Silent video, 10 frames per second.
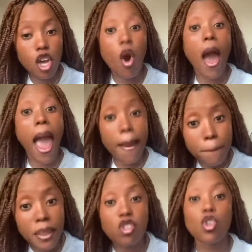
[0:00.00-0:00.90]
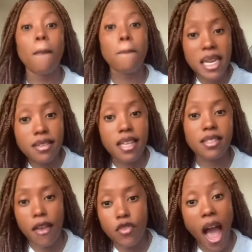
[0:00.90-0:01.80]
Your MPs, your ministers,
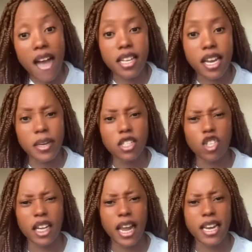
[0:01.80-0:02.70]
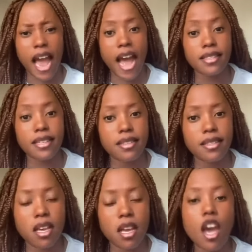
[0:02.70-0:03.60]
have you asked anybody to declare their assets?
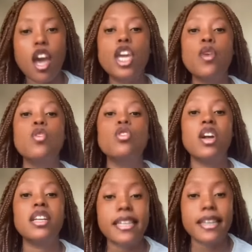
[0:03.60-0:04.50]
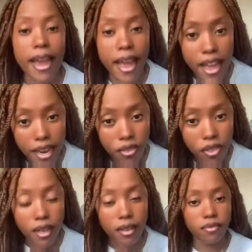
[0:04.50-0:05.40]
He will not declare
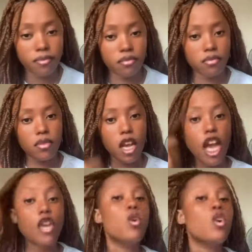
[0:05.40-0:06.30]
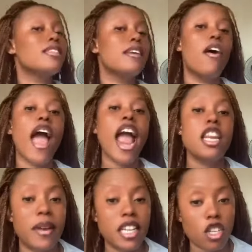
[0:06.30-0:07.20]
anything. He will not tell
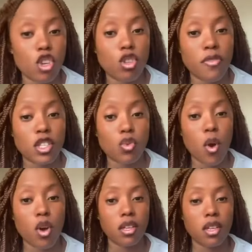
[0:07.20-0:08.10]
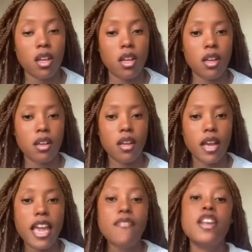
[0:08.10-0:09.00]
anybody the source of his wealth.
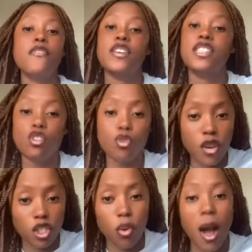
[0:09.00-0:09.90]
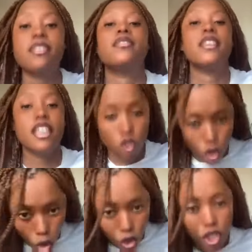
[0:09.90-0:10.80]
Even if he's into rituals, it's
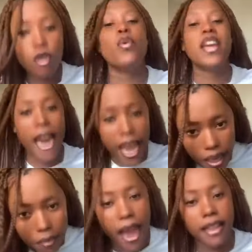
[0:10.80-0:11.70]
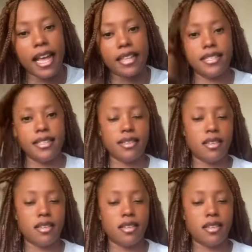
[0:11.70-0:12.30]
good. We like him like that.